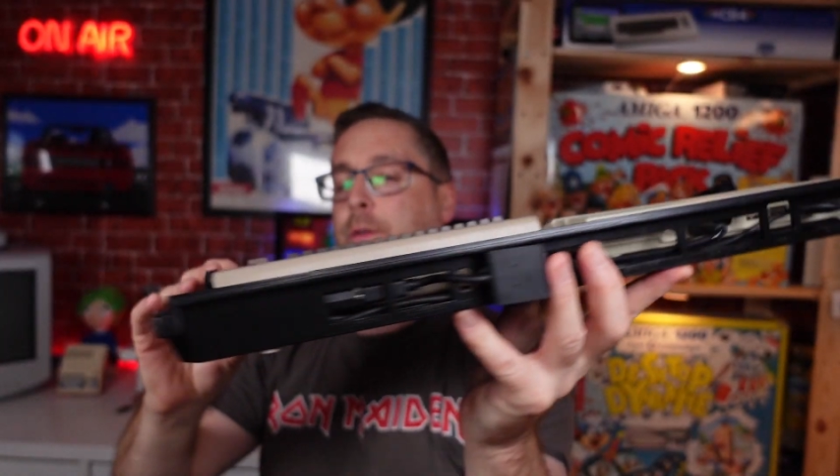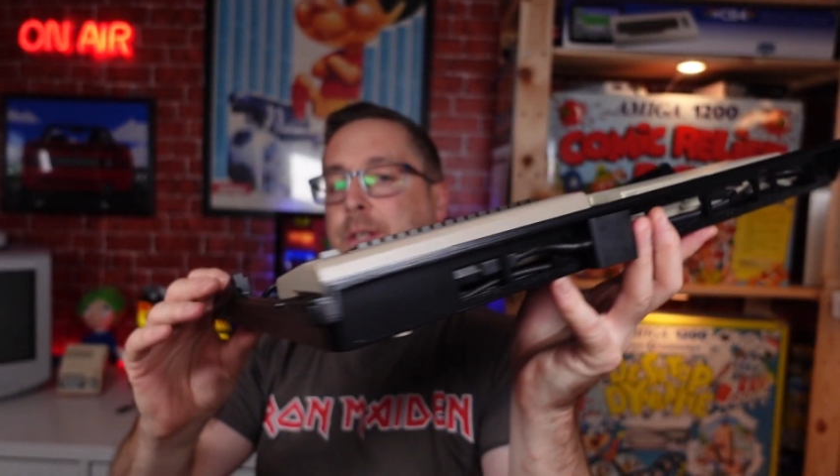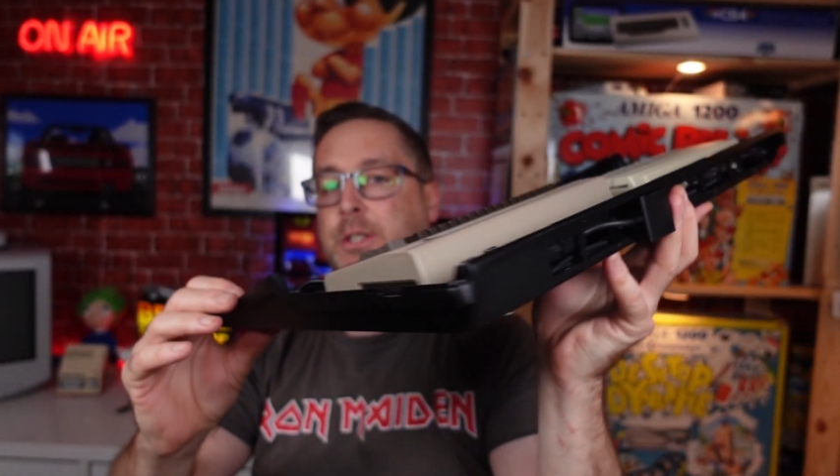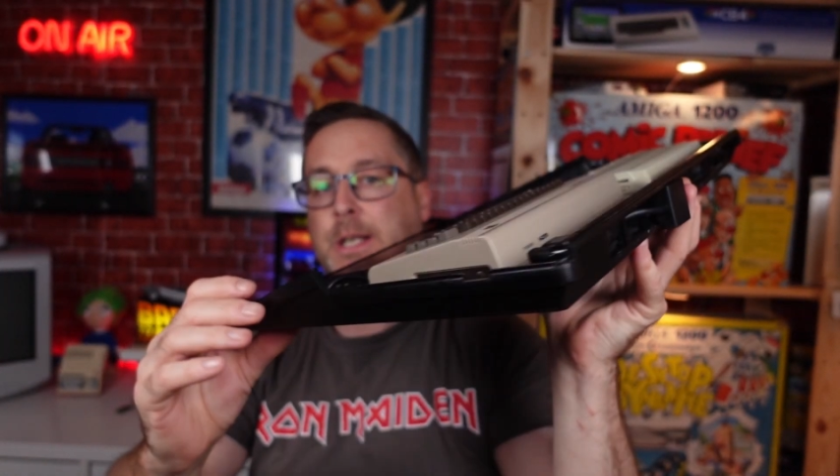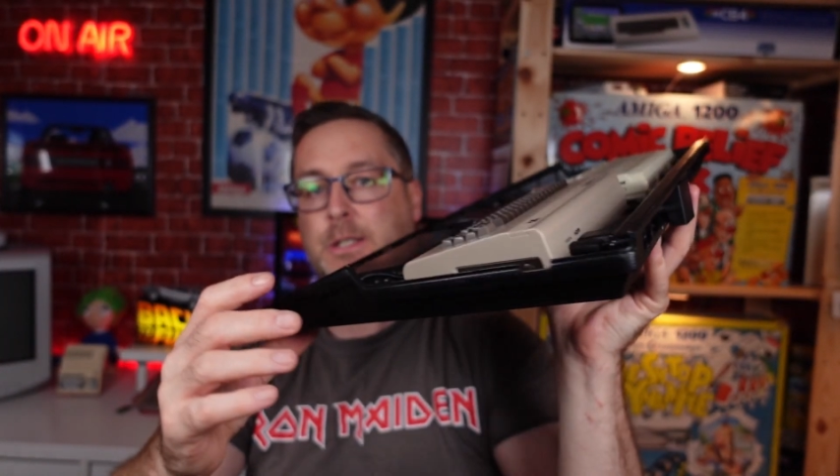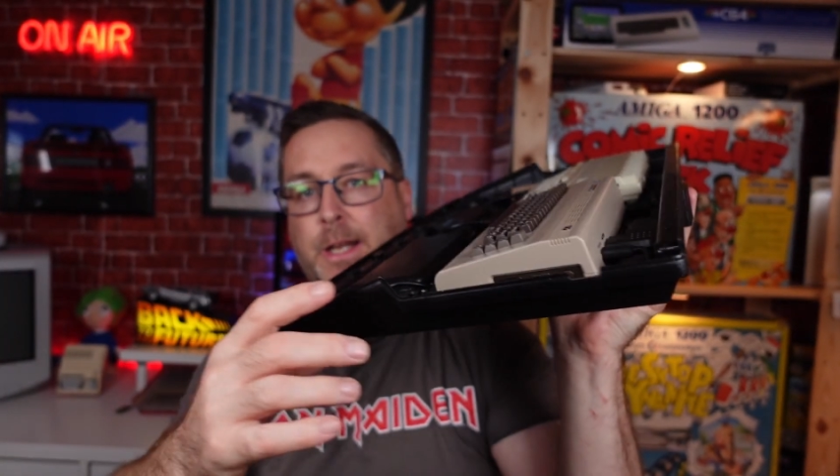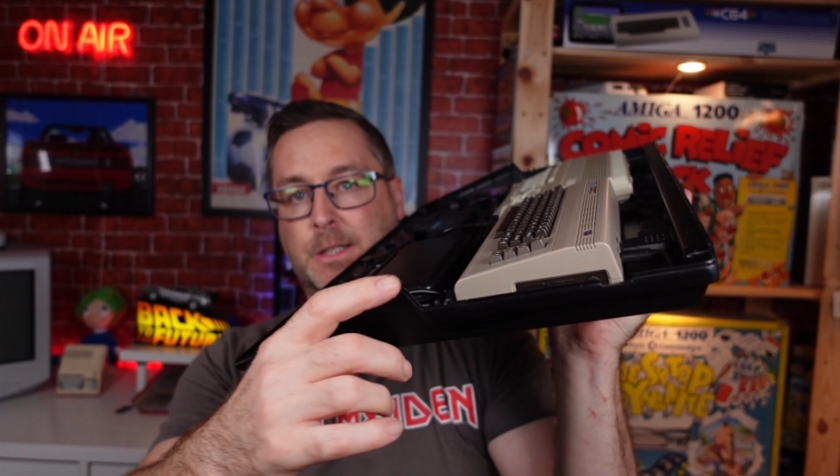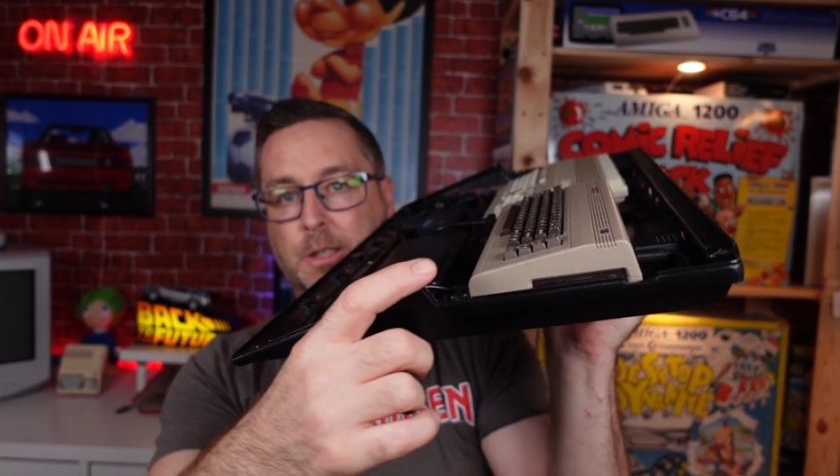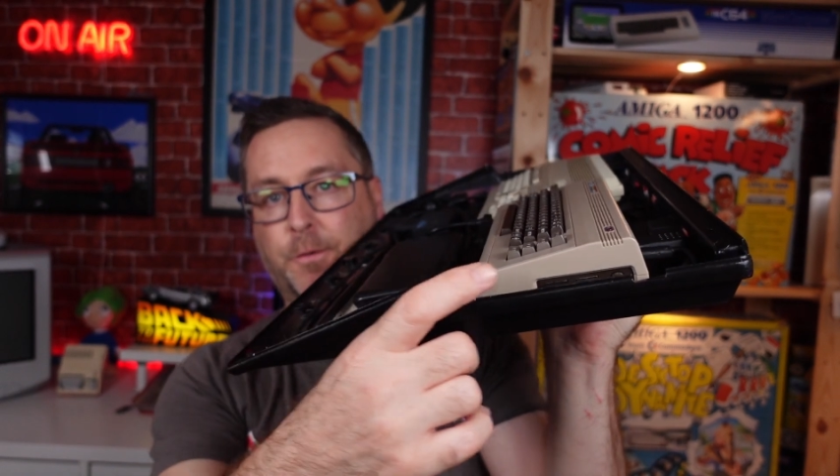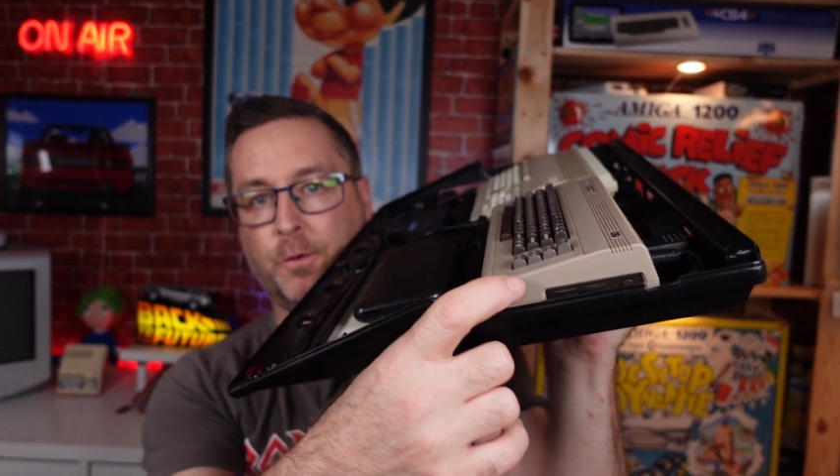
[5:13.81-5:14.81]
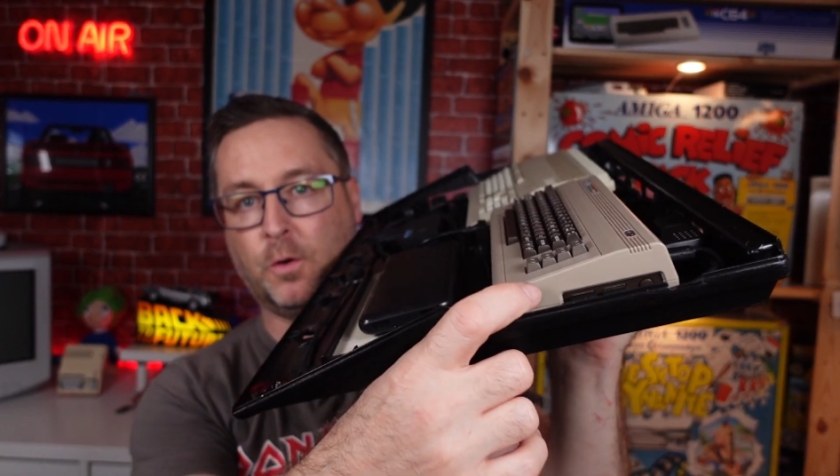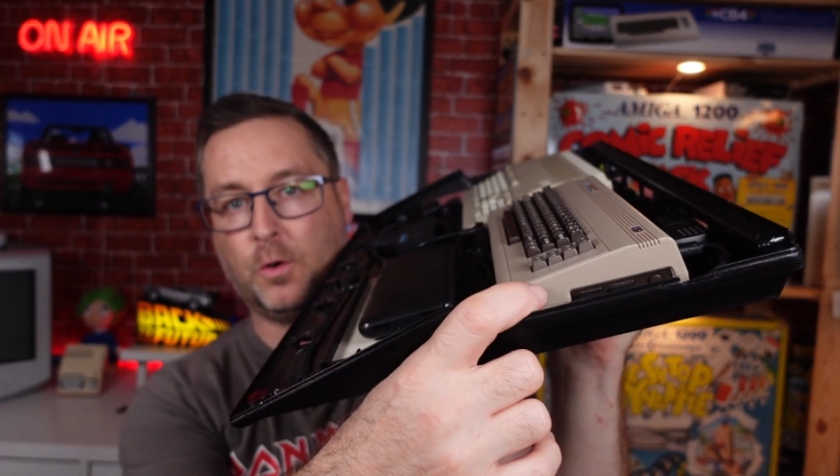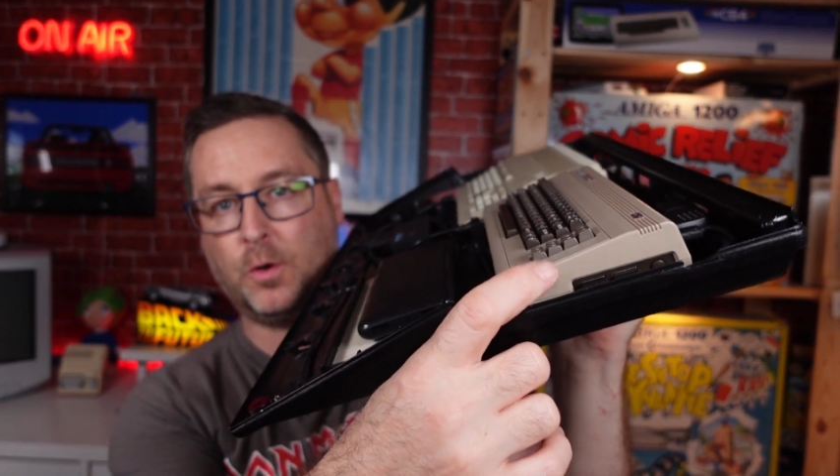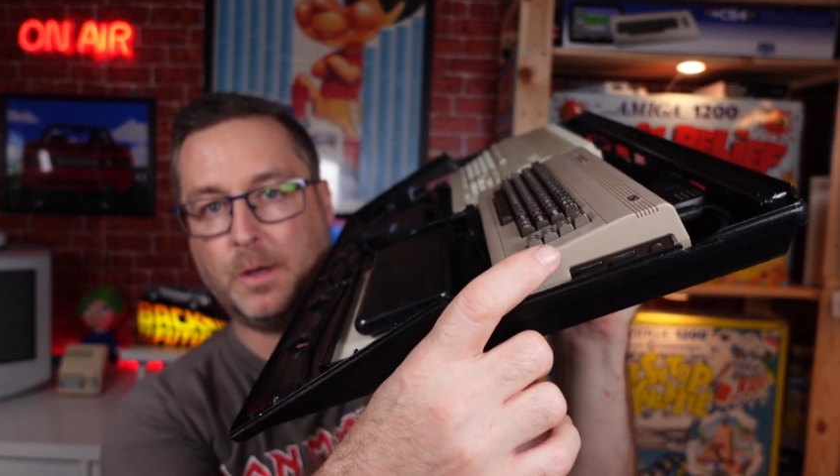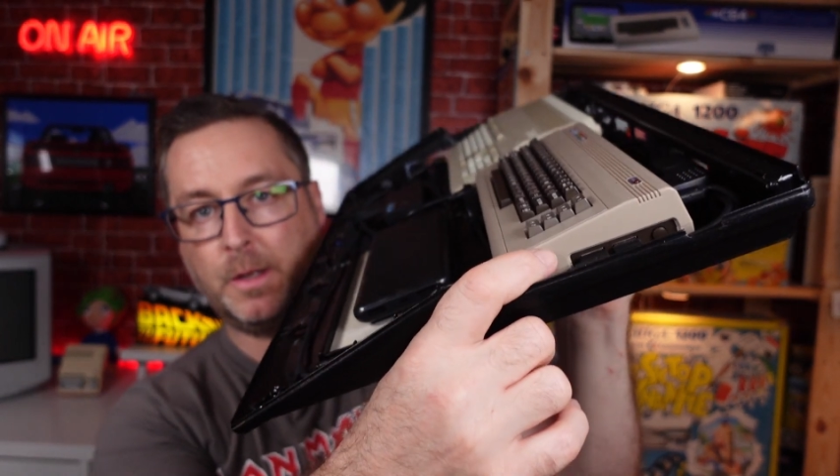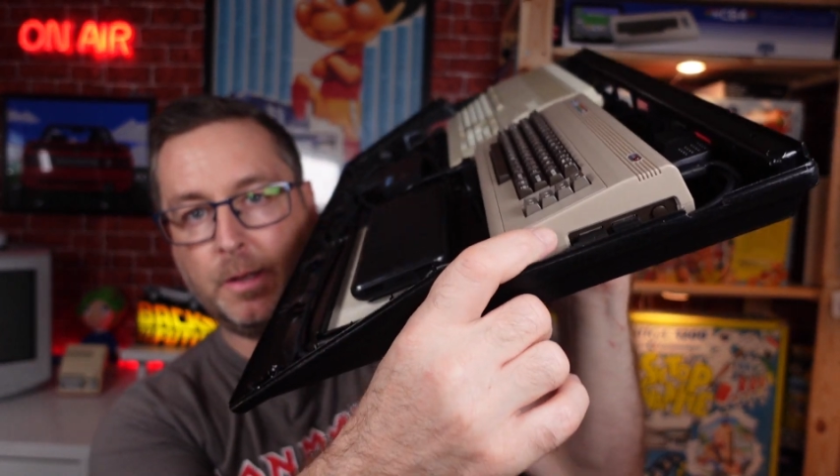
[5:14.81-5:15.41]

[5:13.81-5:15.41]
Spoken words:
the C64